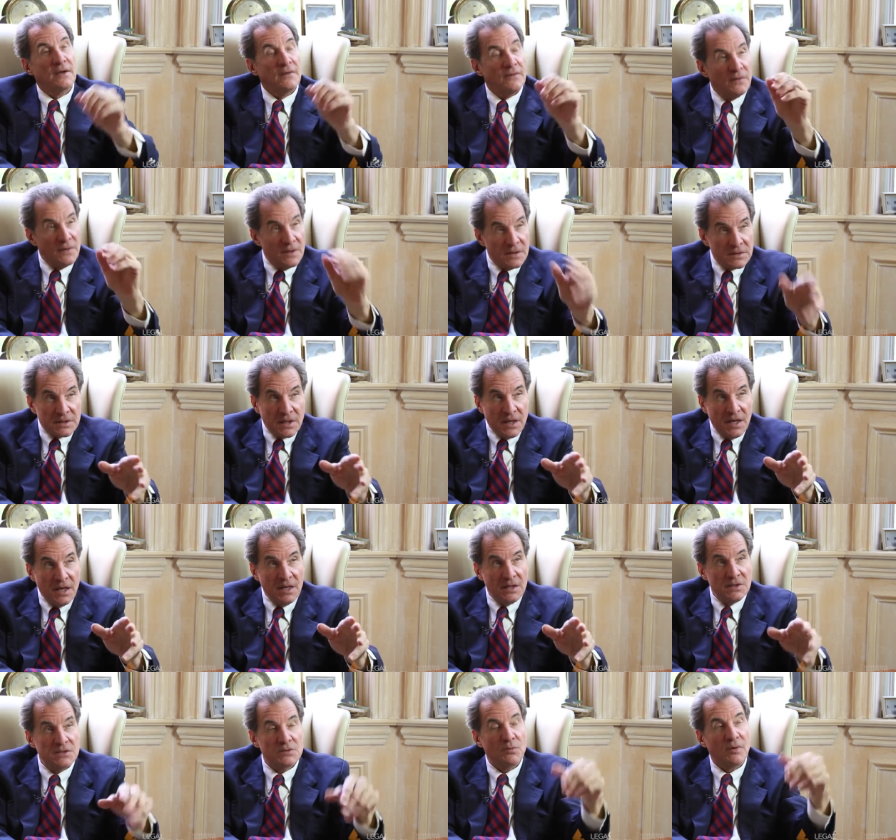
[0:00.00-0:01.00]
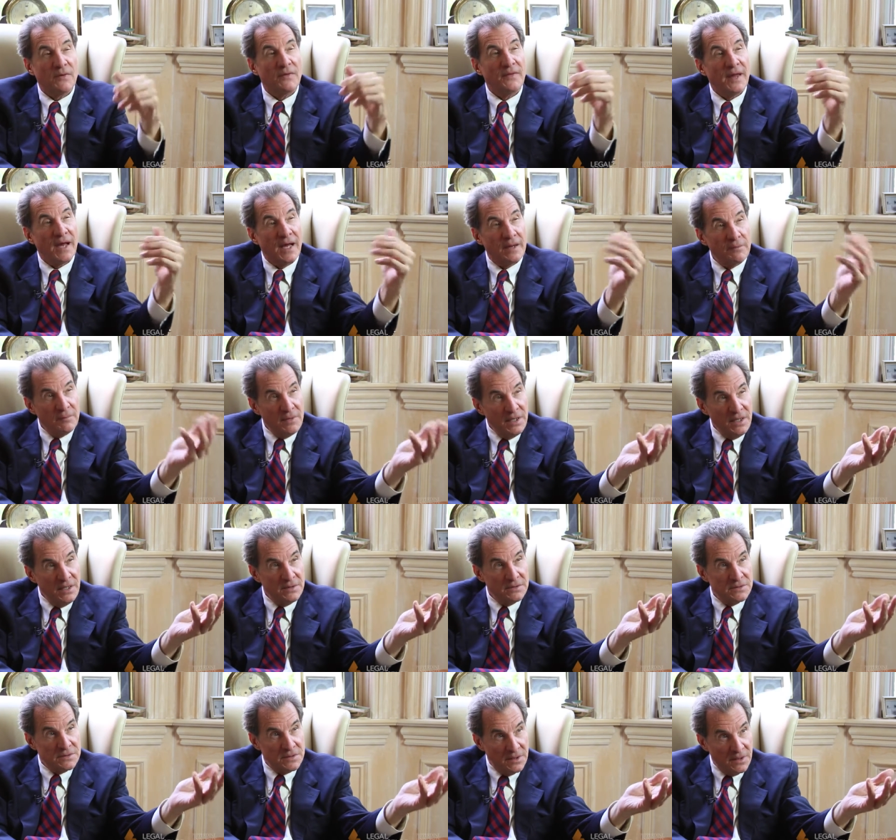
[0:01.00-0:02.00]
In this case, what that
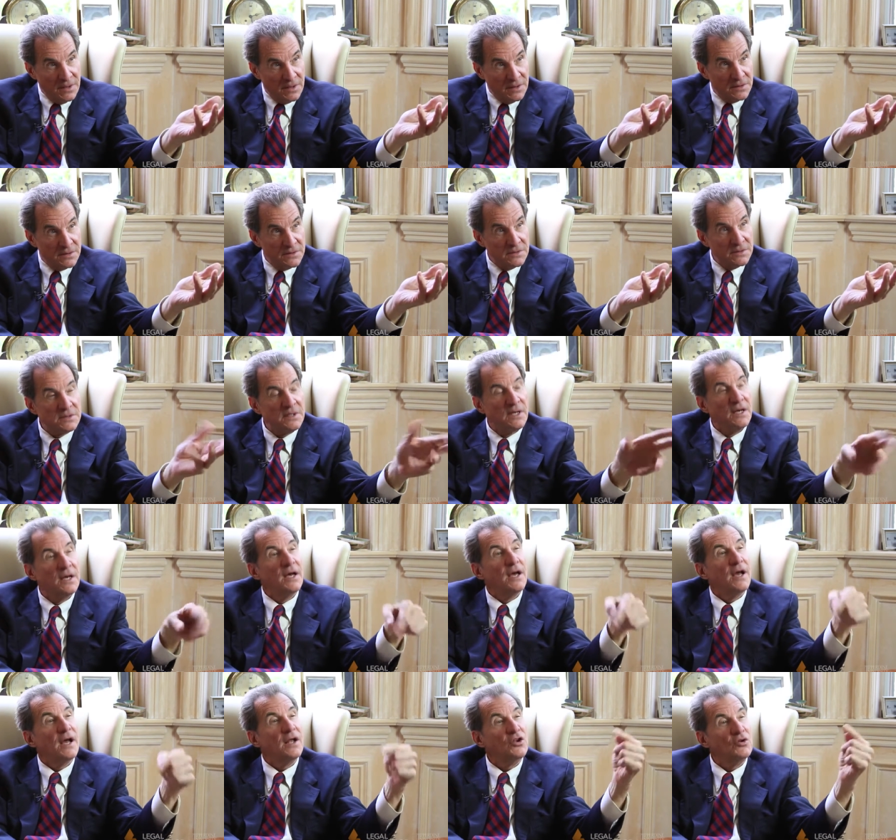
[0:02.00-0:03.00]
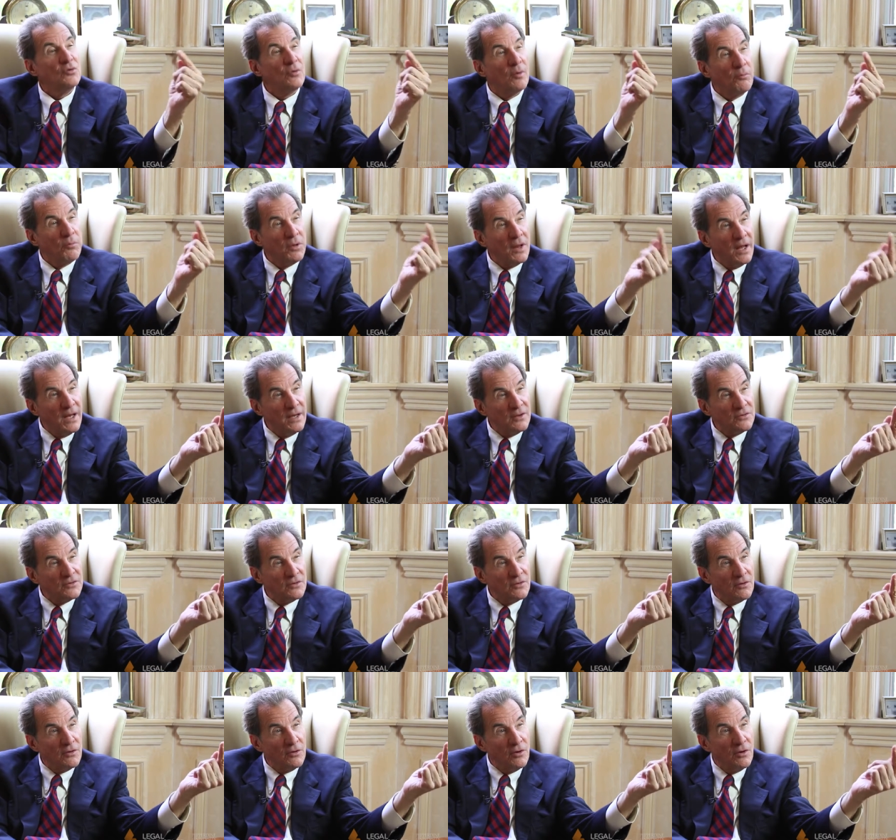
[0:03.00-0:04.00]
means is, and you apply it
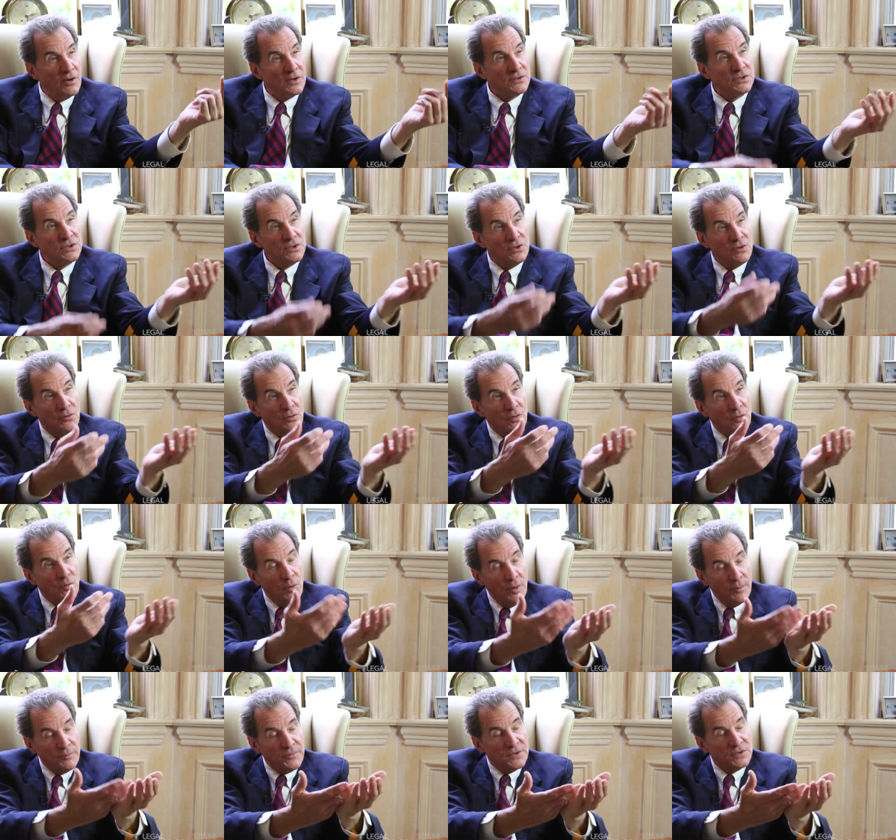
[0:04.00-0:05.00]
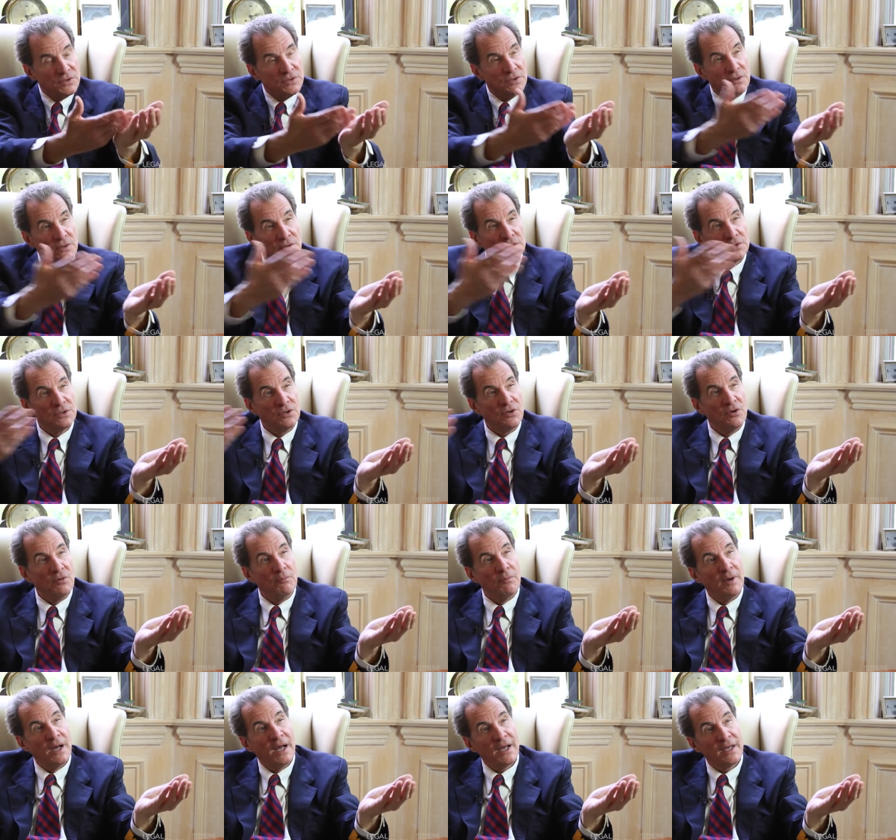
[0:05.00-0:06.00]
to the law, so you equip the jurors to go
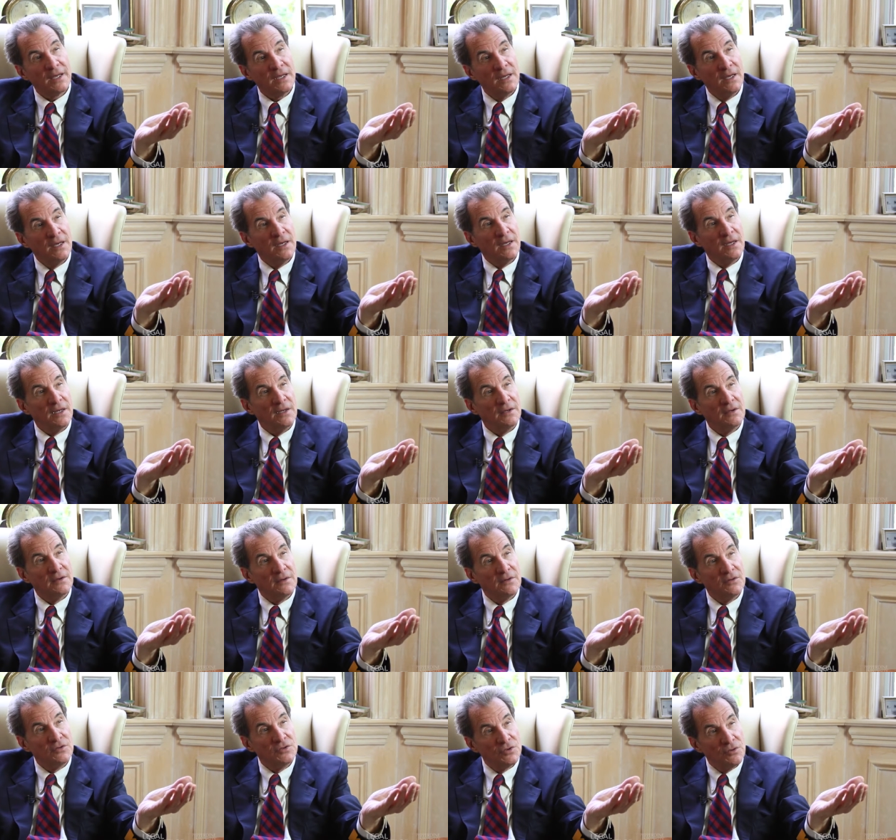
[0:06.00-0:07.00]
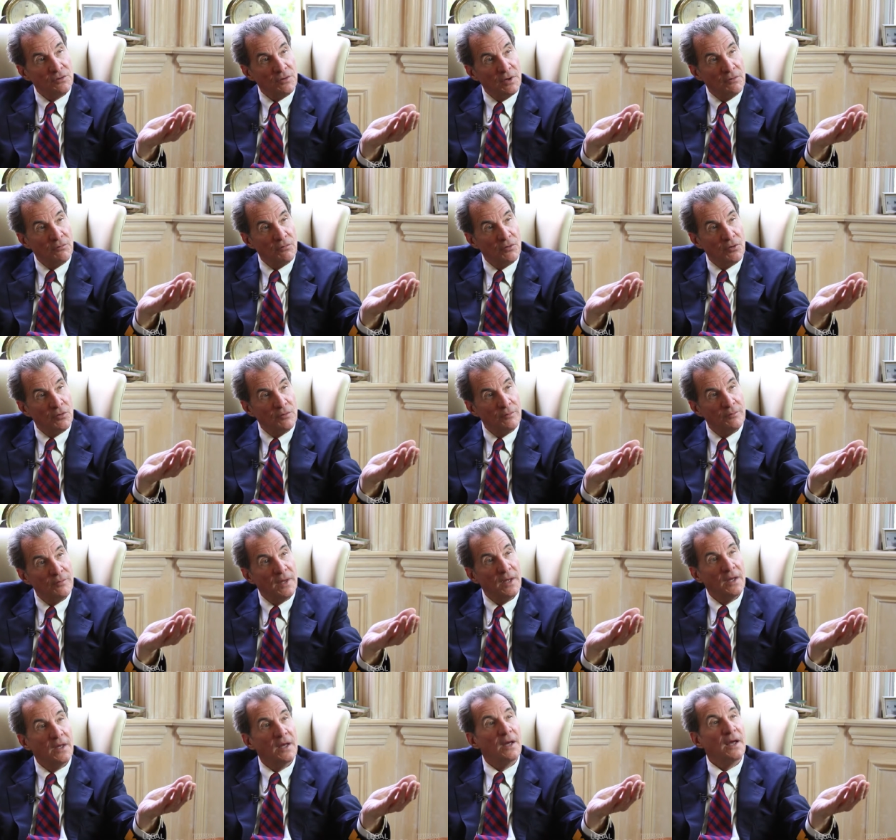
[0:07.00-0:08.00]
back into the jury room
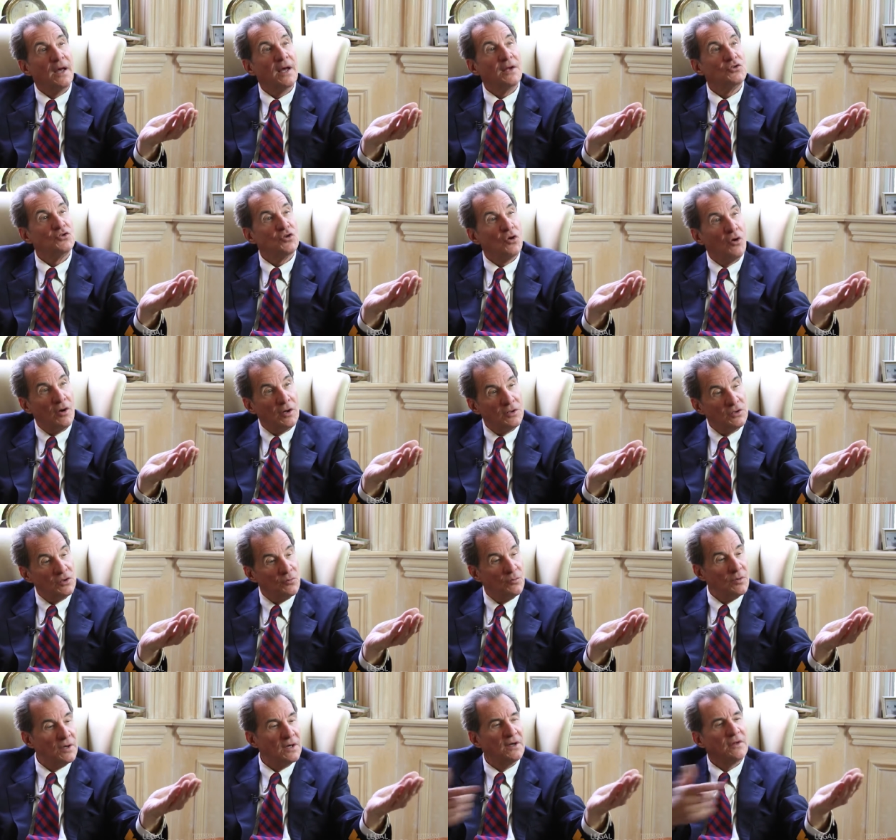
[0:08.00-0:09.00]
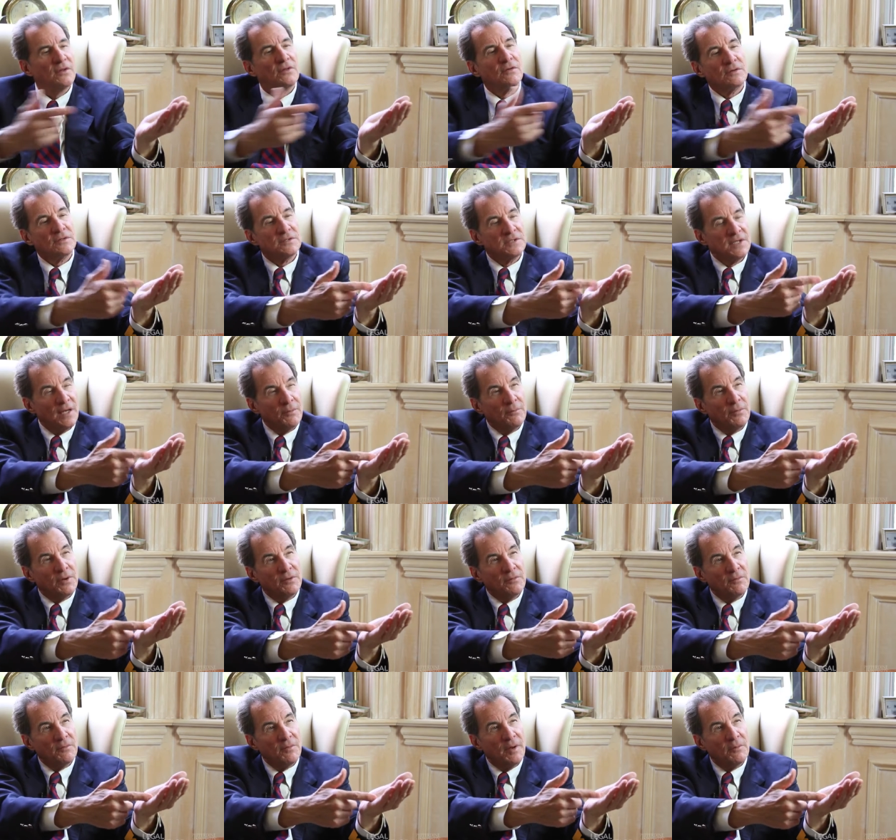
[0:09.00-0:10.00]
and talk to one another and say,
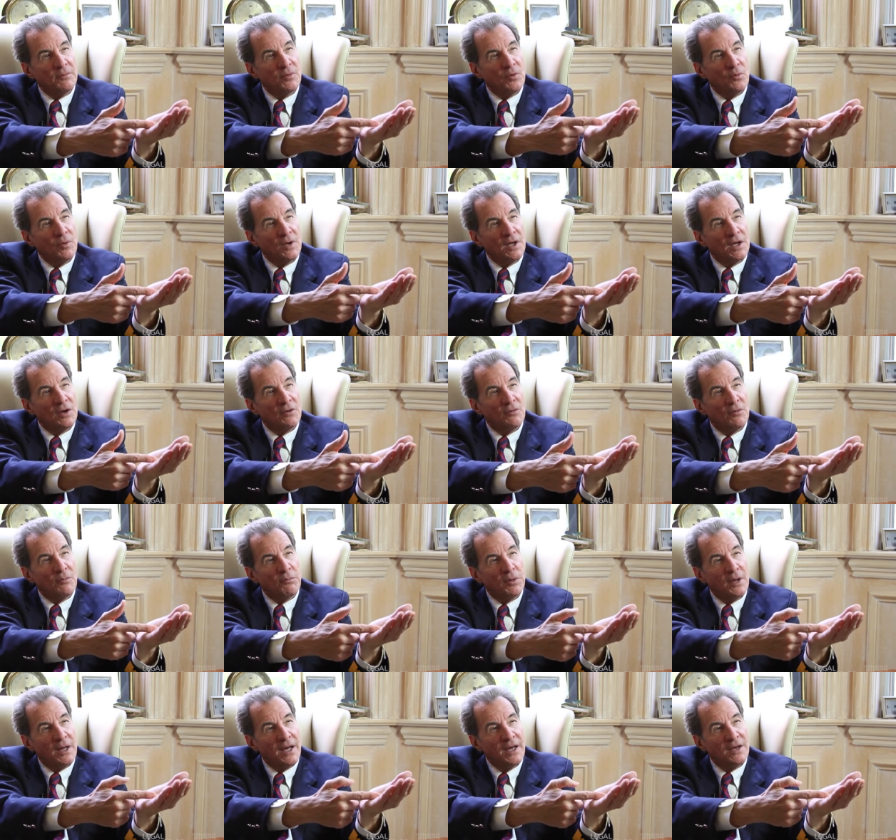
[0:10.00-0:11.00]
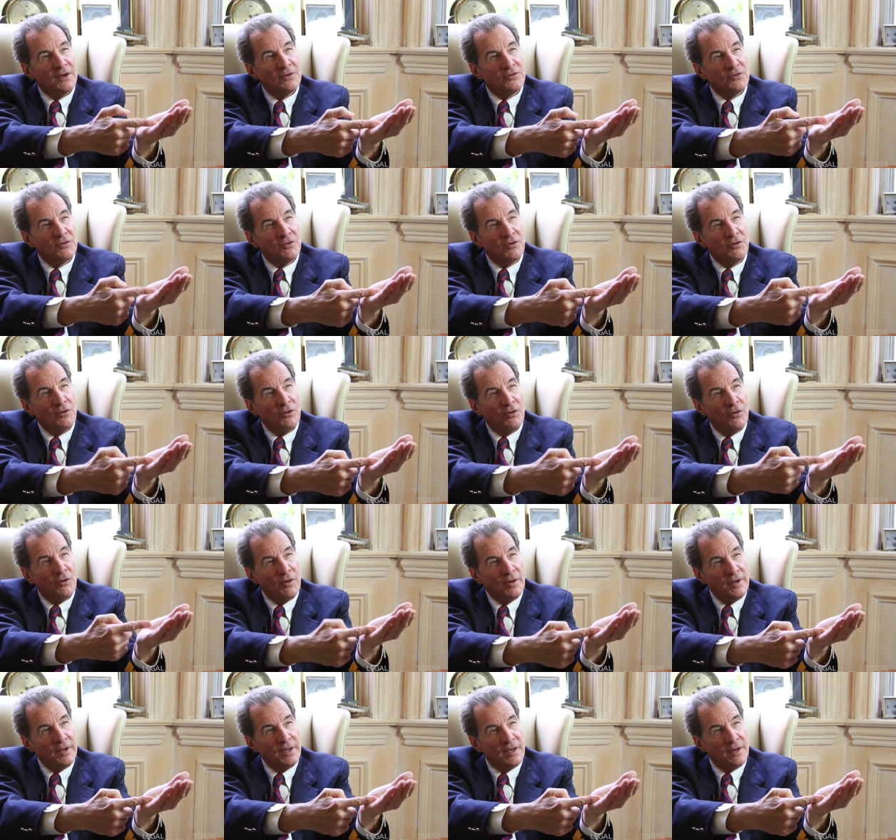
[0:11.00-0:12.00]
but remember, we got to apply it to the
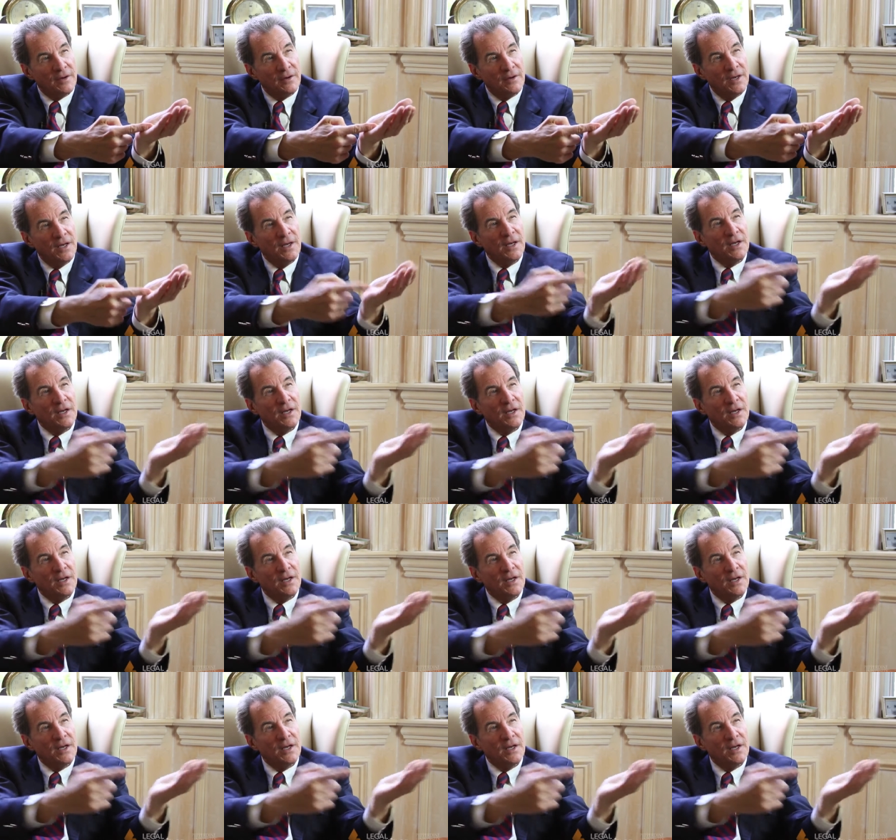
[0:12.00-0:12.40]
law here.